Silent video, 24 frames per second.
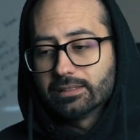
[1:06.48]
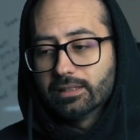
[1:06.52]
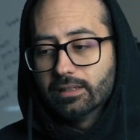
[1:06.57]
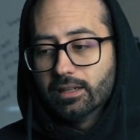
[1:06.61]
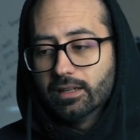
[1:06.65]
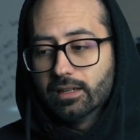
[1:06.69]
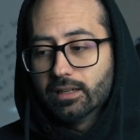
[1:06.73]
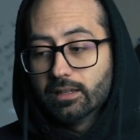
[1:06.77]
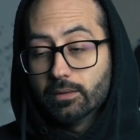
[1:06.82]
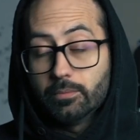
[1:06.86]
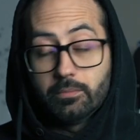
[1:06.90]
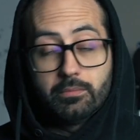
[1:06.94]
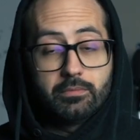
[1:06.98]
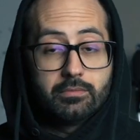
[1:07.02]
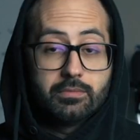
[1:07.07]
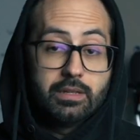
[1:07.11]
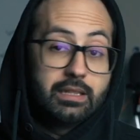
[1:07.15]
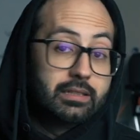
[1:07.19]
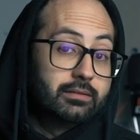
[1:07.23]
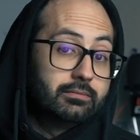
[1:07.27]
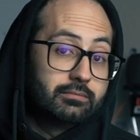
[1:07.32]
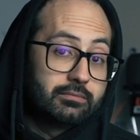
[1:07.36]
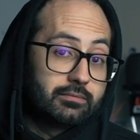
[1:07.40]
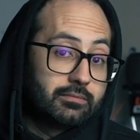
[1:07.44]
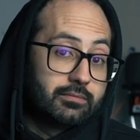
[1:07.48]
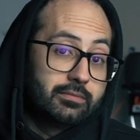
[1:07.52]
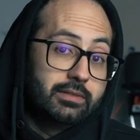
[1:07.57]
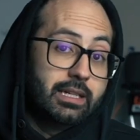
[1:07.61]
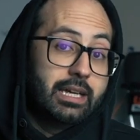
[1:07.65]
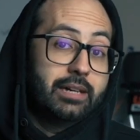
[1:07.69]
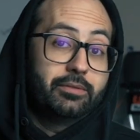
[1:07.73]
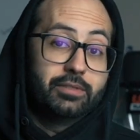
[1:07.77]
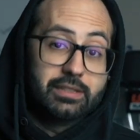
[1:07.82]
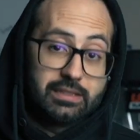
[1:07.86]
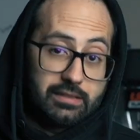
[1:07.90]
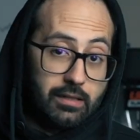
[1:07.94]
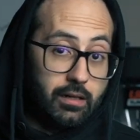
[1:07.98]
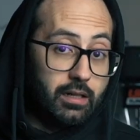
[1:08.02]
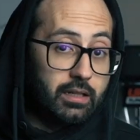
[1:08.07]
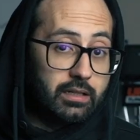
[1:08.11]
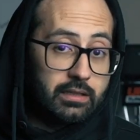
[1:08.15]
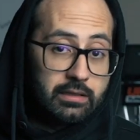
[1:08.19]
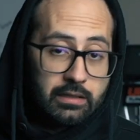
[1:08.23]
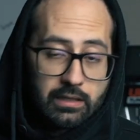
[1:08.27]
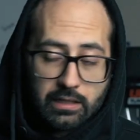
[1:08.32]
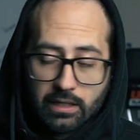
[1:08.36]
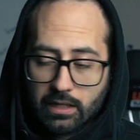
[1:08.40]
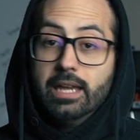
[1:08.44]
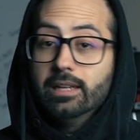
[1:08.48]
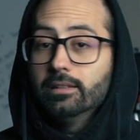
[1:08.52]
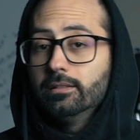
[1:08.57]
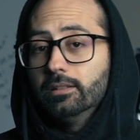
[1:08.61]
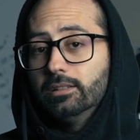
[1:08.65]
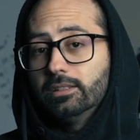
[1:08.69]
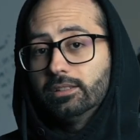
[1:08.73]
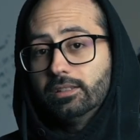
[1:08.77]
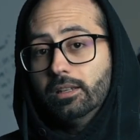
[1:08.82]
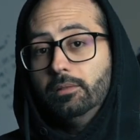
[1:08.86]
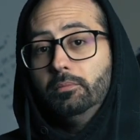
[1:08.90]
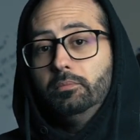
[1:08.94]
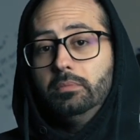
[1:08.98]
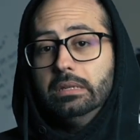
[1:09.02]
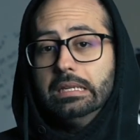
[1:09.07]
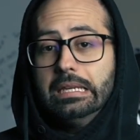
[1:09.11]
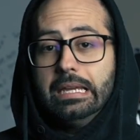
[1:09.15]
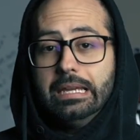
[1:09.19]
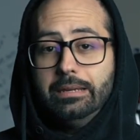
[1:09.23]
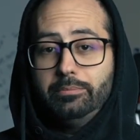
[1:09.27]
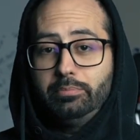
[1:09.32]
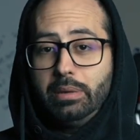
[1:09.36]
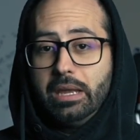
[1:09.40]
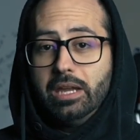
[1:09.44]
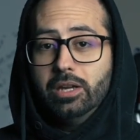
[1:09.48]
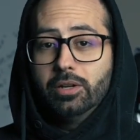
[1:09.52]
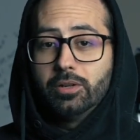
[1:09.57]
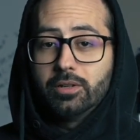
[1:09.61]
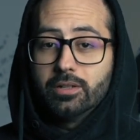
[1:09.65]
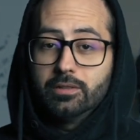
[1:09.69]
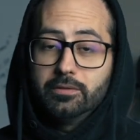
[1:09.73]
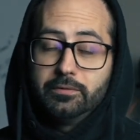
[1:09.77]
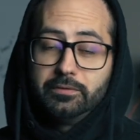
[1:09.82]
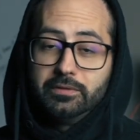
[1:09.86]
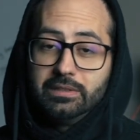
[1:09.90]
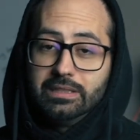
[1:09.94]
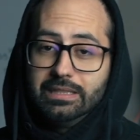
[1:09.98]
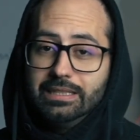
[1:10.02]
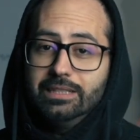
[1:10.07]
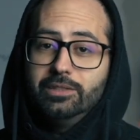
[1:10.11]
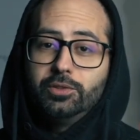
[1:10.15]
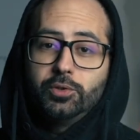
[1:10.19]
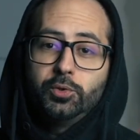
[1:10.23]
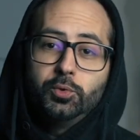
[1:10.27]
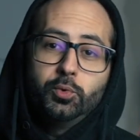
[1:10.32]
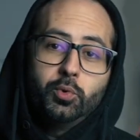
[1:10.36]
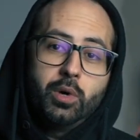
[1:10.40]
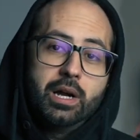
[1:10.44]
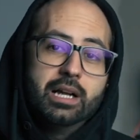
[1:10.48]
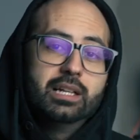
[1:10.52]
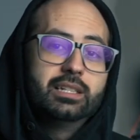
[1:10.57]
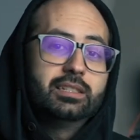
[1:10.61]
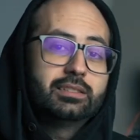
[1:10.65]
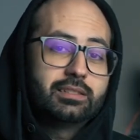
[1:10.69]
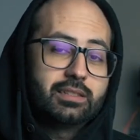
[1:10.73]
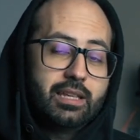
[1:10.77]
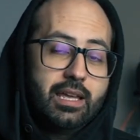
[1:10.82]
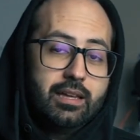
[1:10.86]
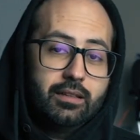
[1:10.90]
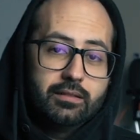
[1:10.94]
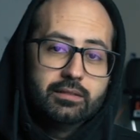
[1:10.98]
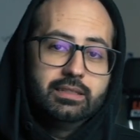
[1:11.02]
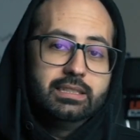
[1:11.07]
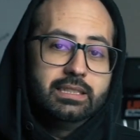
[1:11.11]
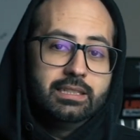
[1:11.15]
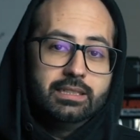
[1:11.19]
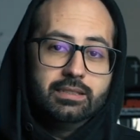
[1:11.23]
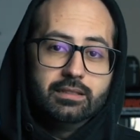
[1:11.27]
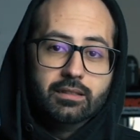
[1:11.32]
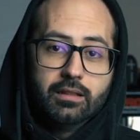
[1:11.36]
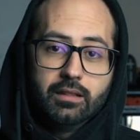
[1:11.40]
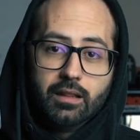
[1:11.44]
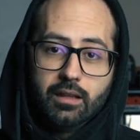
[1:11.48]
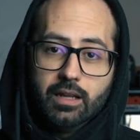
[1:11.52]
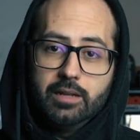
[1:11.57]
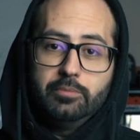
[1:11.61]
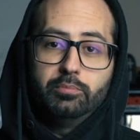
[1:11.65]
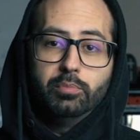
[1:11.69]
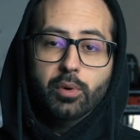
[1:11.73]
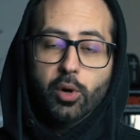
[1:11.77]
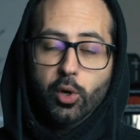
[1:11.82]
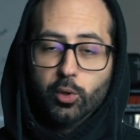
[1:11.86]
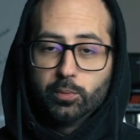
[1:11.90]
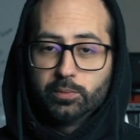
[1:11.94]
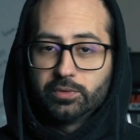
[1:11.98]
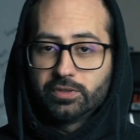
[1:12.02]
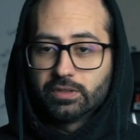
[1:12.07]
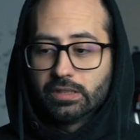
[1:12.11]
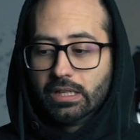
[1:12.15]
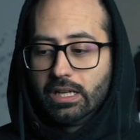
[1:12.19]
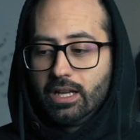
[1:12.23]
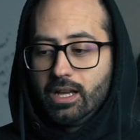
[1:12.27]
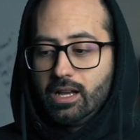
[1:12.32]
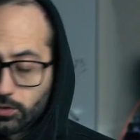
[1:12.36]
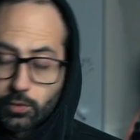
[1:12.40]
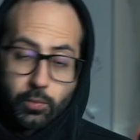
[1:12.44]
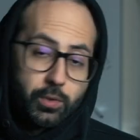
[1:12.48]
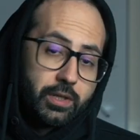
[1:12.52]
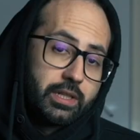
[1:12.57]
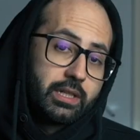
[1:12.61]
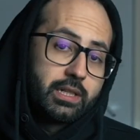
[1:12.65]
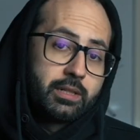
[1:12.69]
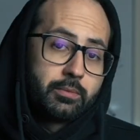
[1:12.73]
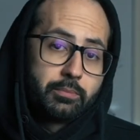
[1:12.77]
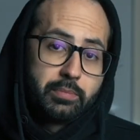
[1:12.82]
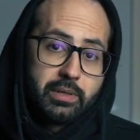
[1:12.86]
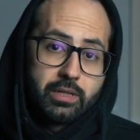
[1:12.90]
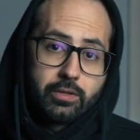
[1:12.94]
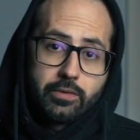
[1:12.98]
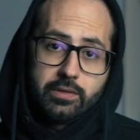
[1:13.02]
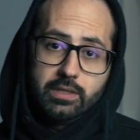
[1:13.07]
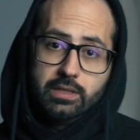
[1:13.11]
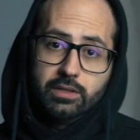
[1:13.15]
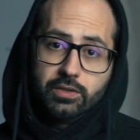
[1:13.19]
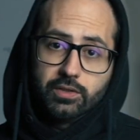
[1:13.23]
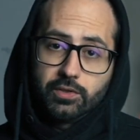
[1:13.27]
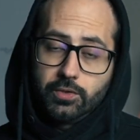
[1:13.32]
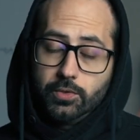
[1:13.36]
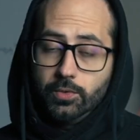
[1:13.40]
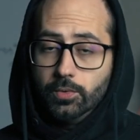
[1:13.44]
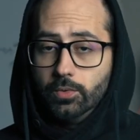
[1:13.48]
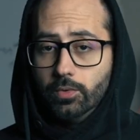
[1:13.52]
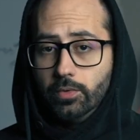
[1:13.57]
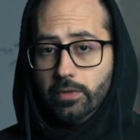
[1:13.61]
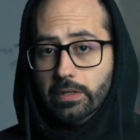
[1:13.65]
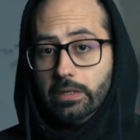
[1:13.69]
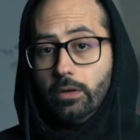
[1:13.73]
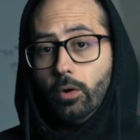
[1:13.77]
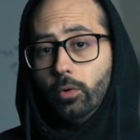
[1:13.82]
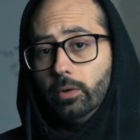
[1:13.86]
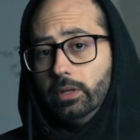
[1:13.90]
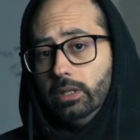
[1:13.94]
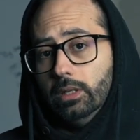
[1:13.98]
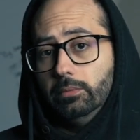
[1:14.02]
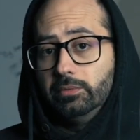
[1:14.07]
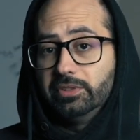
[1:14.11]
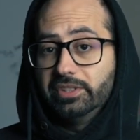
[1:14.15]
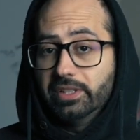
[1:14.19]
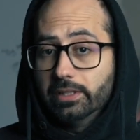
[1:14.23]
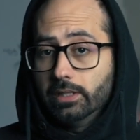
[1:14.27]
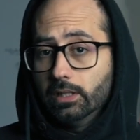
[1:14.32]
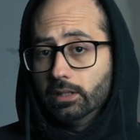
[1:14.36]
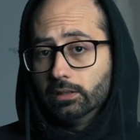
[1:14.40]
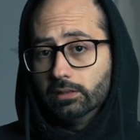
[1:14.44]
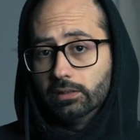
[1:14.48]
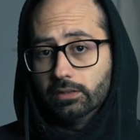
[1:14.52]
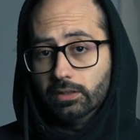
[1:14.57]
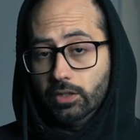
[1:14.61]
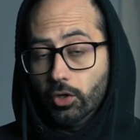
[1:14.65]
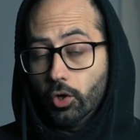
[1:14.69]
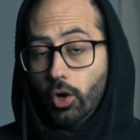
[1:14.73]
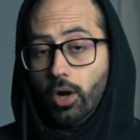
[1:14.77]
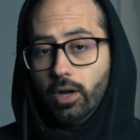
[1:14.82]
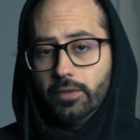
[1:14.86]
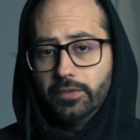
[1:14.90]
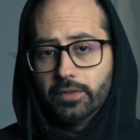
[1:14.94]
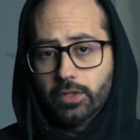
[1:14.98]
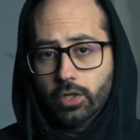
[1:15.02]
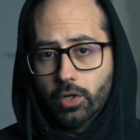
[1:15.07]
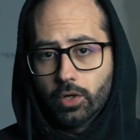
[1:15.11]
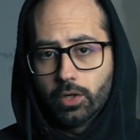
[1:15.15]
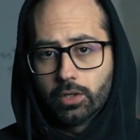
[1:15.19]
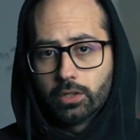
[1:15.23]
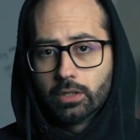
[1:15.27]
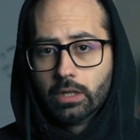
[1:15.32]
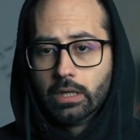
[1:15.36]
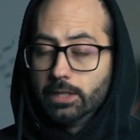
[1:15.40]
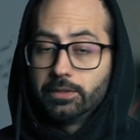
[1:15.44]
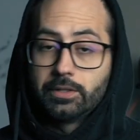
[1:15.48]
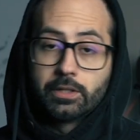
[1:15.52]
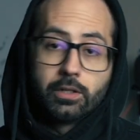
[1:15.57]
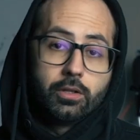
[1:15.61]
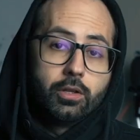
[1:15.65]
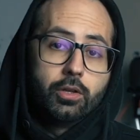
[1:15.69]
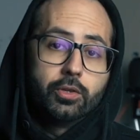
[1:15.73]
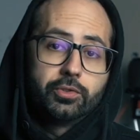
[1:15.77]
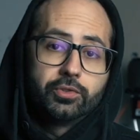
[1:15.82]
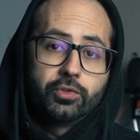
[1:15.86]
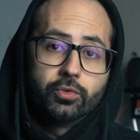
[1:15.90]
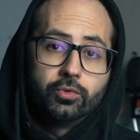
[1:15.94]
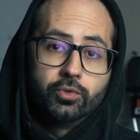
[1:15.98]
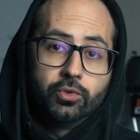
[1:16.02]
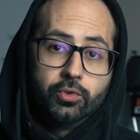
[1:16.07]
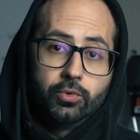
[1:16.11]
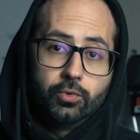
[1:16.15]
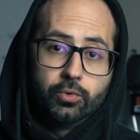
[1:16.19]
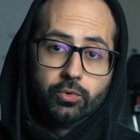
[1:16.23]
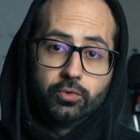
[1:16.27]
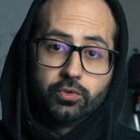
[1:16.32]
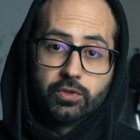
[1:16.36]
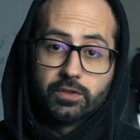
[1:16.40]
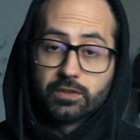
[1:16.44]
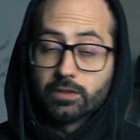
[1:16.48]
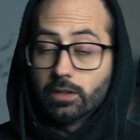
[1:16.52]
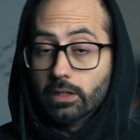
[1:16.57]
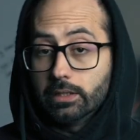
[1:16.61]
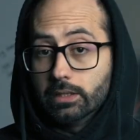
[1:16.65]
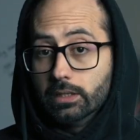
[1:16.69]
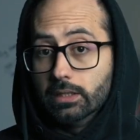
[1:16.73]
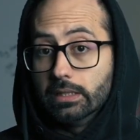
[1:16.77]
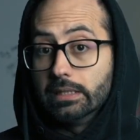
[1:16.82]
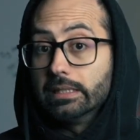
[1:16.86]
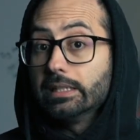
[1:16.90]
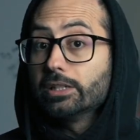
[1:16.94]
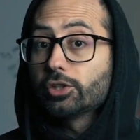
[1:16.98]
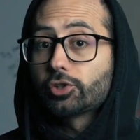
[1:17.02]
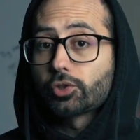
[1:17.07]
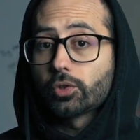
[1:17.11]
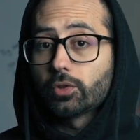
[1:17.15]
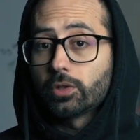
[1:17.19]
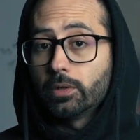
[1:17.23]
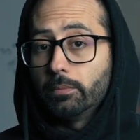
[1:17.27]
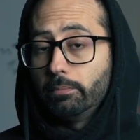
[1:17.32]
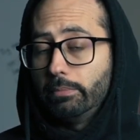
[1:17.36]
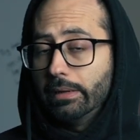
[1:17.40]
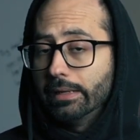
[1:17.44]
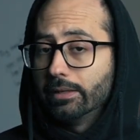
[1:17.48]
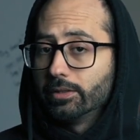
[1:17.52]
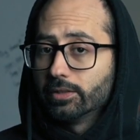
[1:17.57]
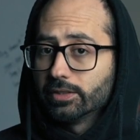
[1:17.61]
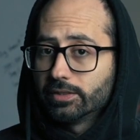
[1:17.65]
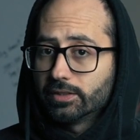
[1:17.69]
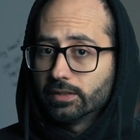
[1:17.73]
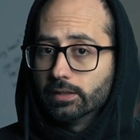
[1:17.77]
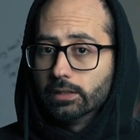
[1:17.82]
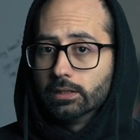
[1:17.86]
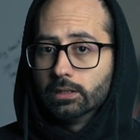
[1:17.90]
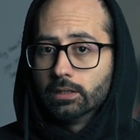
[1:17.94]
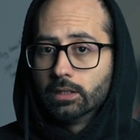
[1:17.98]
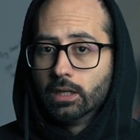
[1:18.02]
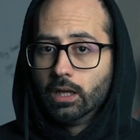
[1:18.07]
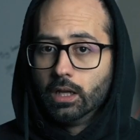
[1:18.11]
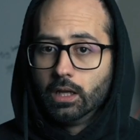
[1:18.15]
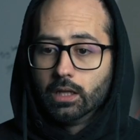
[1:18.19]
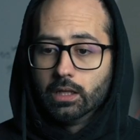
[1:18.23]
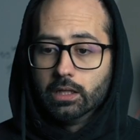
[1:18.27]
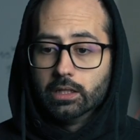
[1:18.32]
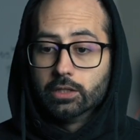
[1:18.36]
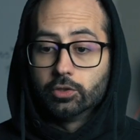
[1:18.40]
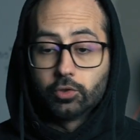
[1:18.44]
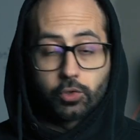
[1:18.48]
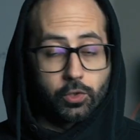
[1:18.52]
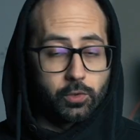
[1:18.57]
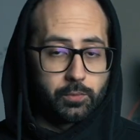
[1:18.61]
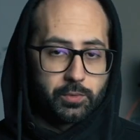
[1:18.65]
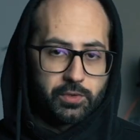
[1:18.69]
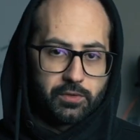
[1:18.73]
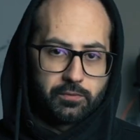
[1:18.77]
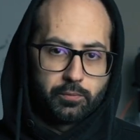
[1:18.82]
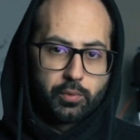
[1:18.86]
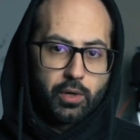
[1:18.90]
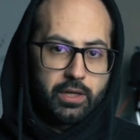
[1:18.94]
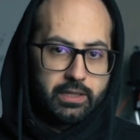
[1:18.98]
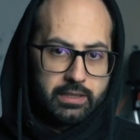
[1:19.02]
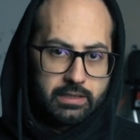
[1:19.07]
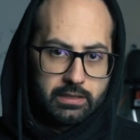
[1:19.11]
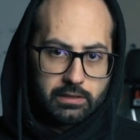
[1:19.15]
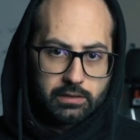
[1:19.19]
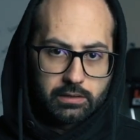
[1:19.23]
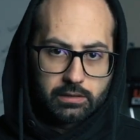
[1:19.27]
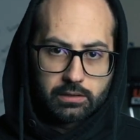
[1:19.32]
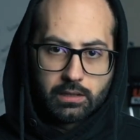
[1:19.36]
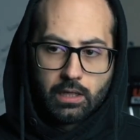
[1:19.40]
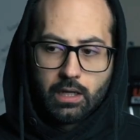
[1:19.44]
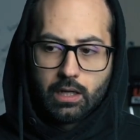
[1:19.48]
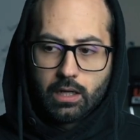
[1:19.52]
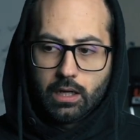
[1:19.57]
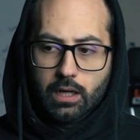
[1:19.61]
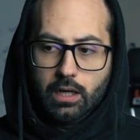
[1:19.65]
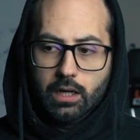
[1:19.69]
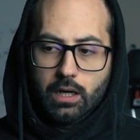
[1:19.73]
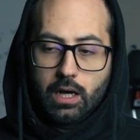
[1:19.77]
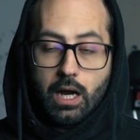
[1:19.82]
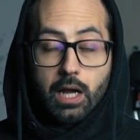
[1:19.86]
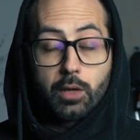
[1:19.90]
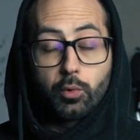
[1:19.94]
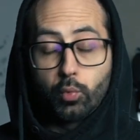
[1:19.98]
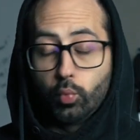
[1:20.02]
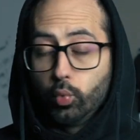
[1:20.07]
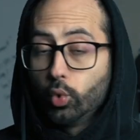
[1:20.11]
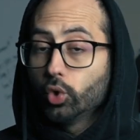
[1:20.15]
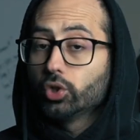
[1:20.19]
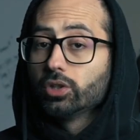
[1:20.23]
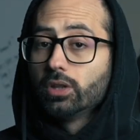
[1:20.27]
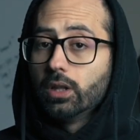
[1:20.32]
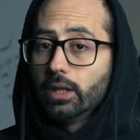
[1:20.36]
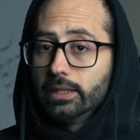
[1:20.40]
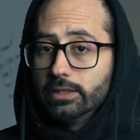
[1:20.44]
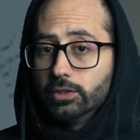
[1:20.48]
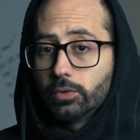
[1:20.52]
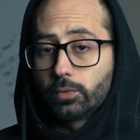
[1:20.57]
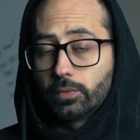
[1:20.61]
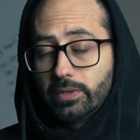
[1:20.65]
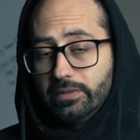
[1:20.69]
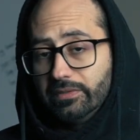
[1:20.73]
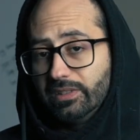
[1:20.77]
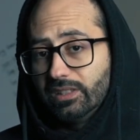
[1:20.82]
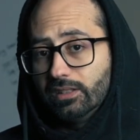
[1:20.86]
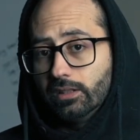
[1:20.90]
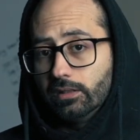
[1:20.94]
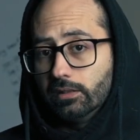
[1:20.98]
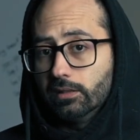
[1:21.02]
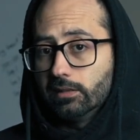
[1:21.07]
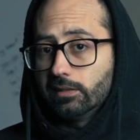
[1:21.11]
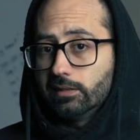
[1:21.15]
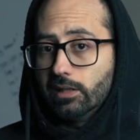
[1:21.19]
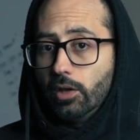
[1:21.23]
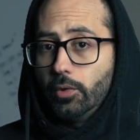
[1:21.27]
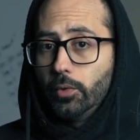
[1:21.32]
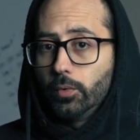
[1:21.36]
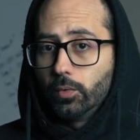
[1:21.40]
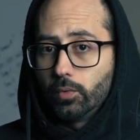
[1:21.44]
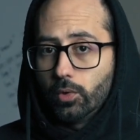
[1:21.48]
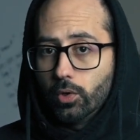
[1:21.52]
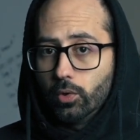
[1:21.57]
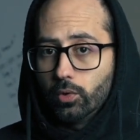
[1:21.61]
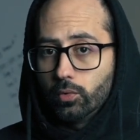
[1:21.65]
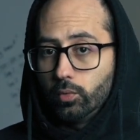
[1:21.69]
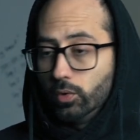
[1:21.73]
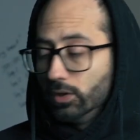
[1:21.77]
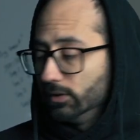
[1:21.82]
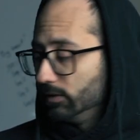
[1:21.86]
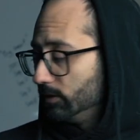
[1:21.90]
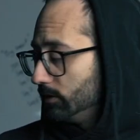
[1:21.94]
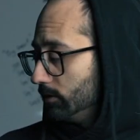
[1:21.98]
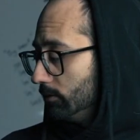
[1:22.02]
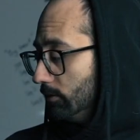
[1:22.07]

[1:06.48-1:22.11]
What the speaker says: and they have a ton. And they sent me a pair of D2S LED light bulbs. So we're gonna compare these to the OEM Xenons that are on the car. And then I'll also do just like an initial comparison in terms of brightness. I would like to revisit this down the road once